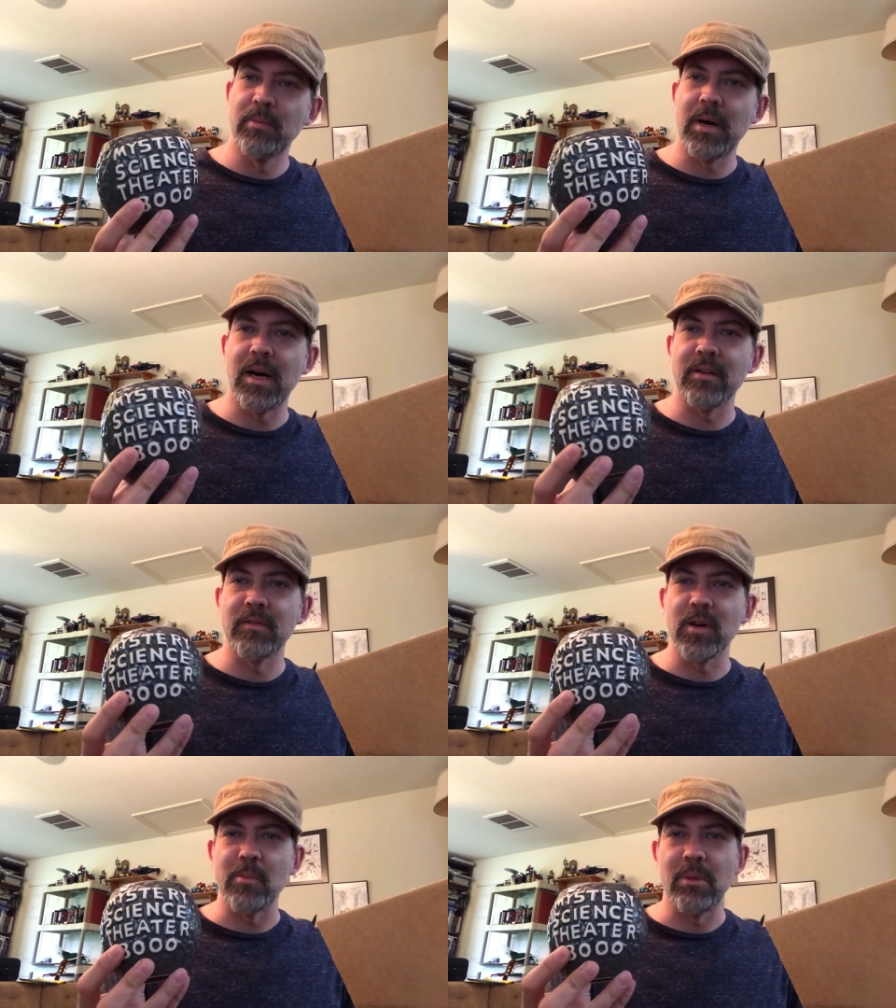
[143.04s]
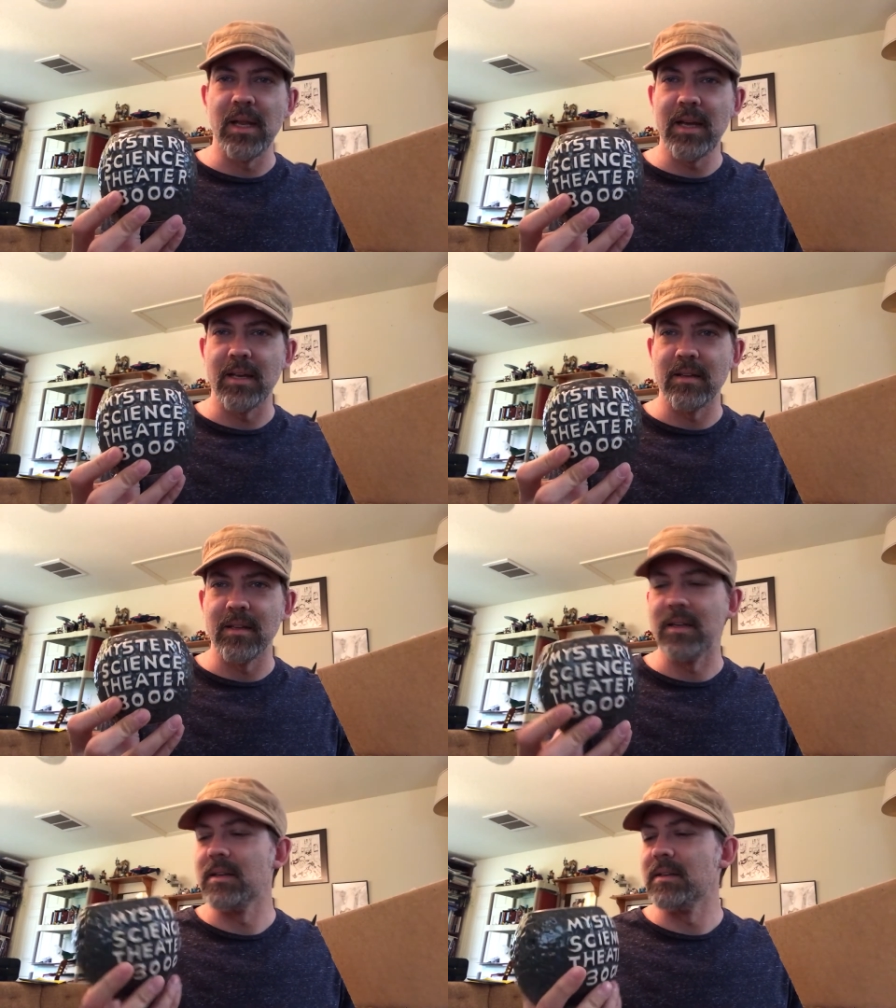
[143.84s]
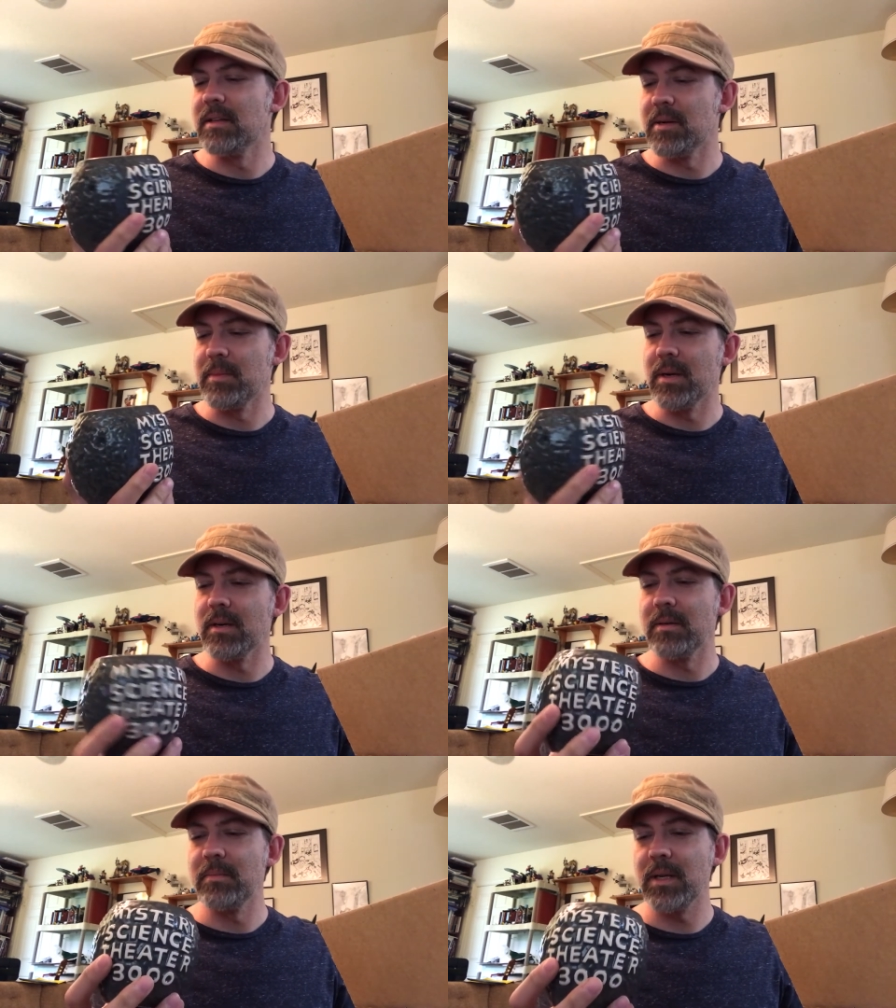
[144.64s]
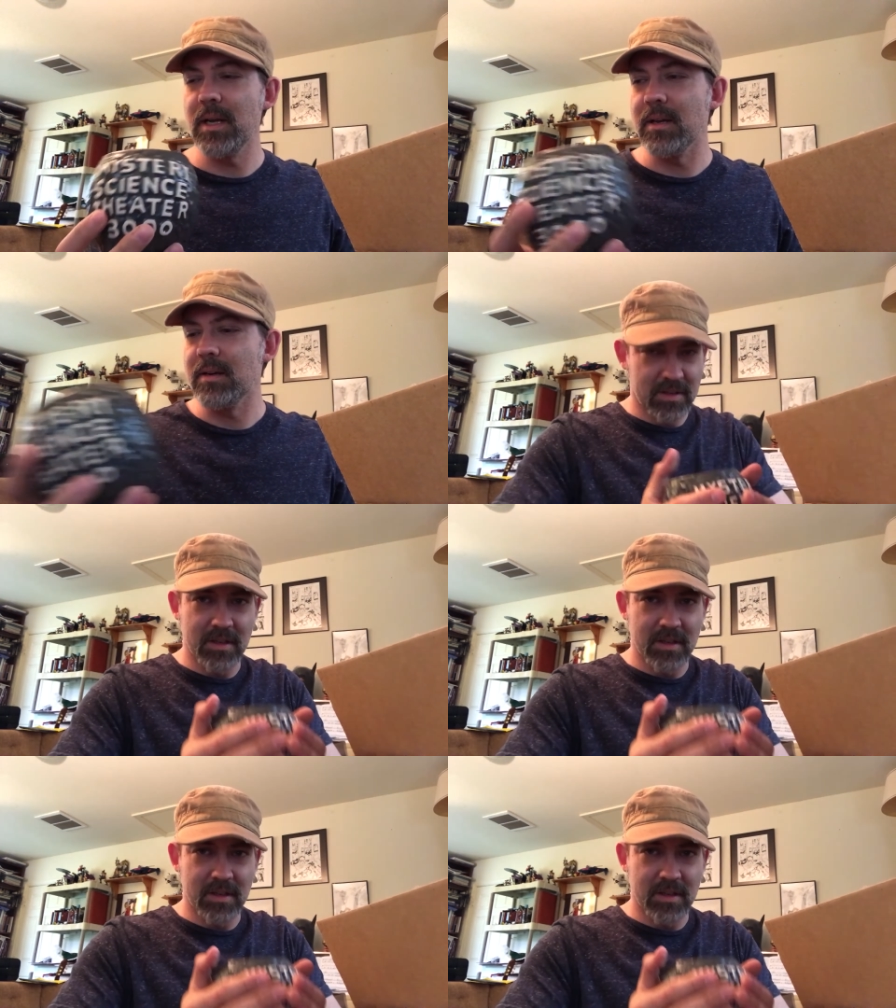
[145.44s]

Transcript: pot for a plant than a mug. But hey,